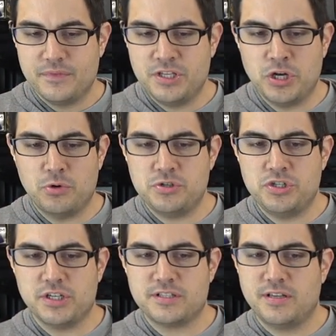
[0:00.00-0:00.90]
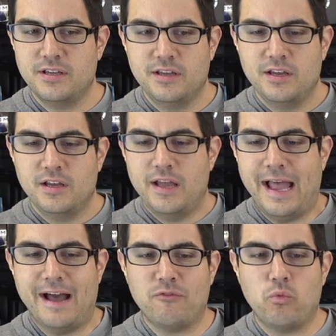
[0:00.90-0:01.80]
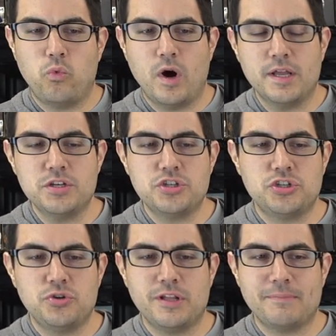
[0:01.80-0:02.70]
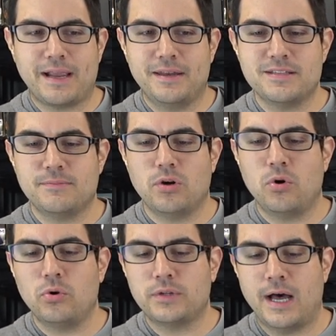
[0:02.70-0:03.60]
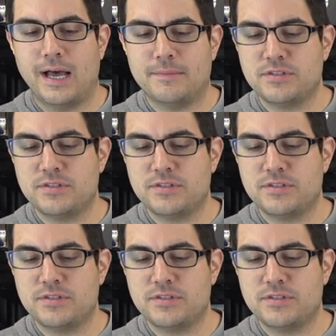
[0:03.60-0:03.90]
you know, just have one shooting mechanism the whole time.